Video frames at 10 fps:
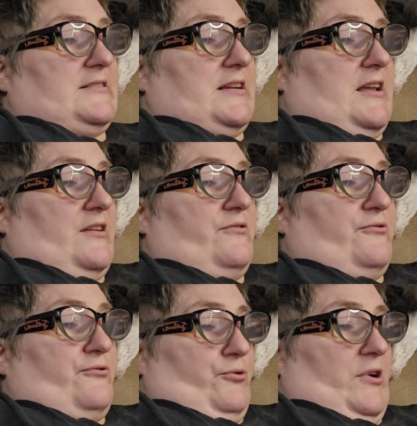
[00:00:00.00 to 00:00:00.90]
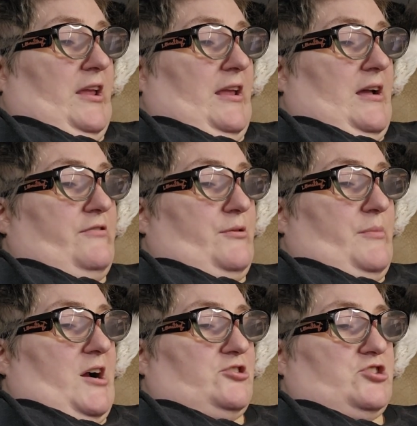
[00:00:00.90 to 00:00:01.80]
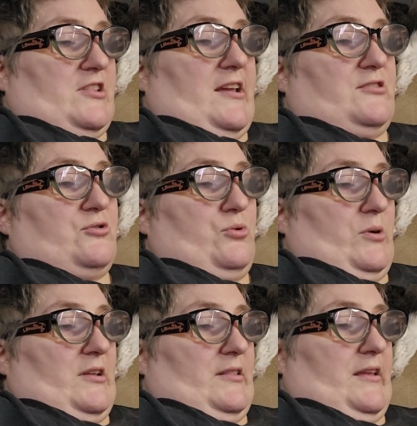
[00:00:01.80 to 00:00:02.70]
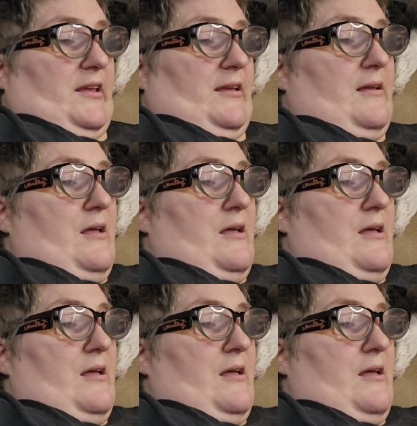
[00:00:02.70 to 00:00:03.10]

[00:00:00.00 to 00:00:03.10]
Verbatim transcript: to get free of the marshland quickly,